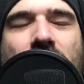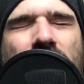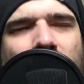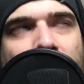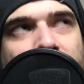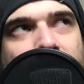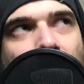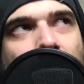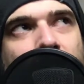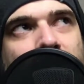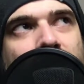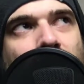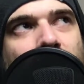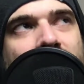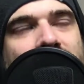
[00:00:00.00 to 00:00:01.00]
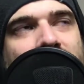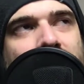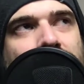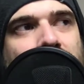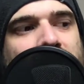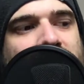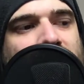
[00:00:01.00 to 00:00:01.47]
because I was always
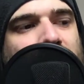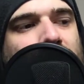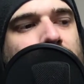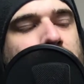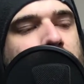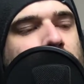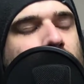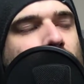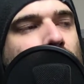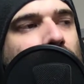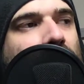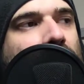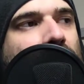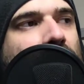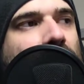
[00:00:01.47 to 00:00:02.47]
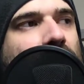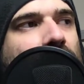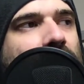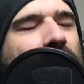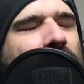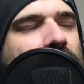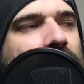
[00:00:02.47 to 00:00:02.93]
interested
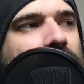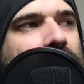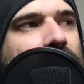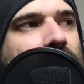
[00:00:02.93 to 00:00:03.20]
in